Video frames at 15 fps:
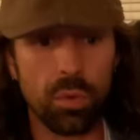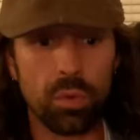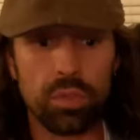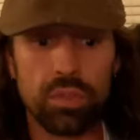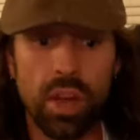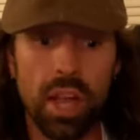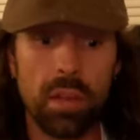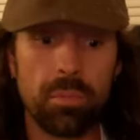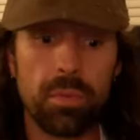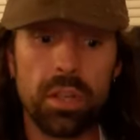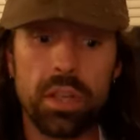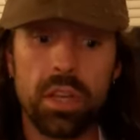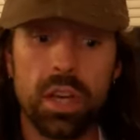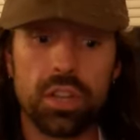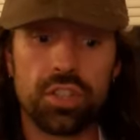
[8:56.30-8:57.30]
Okay, well, try to
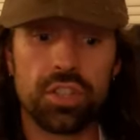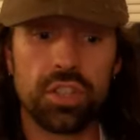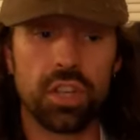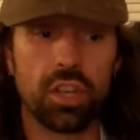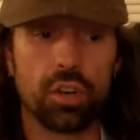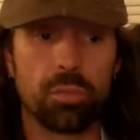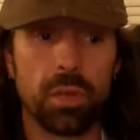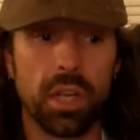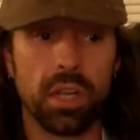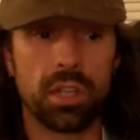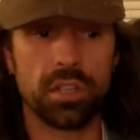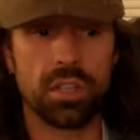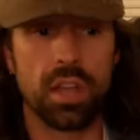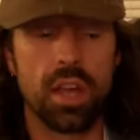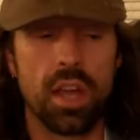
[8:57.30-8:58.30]
be chill,
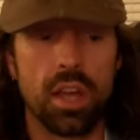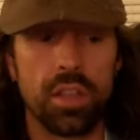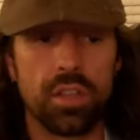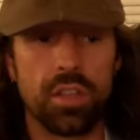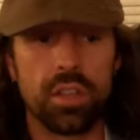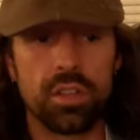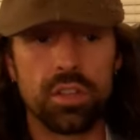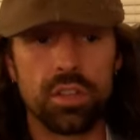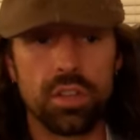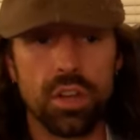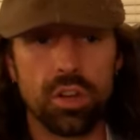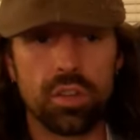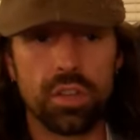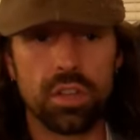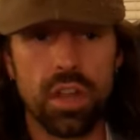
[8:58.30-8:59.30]
because
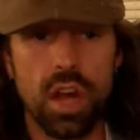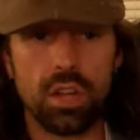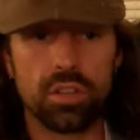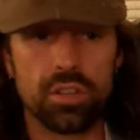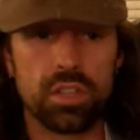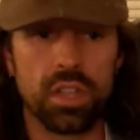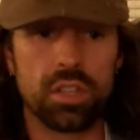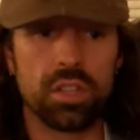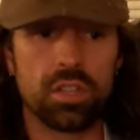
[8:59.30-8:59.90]
the doctors, they